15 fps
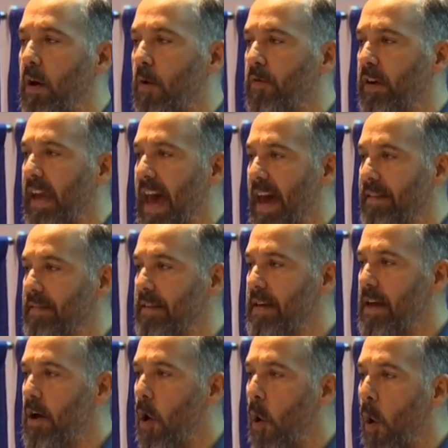overcast?
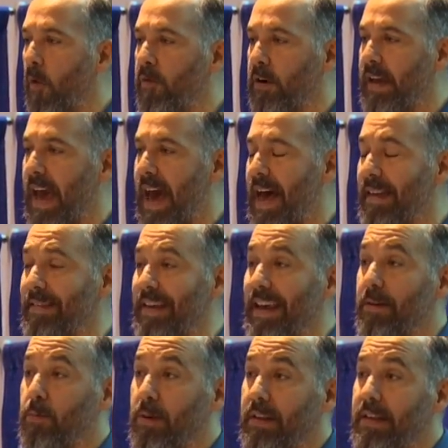Overcast,
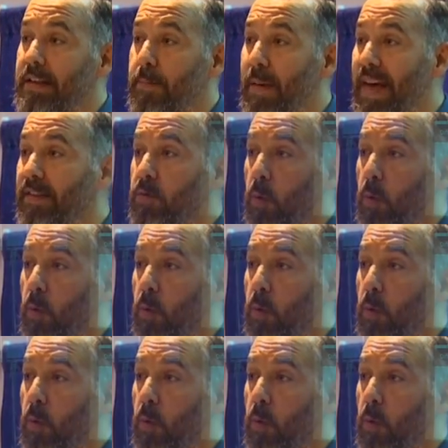it really depends.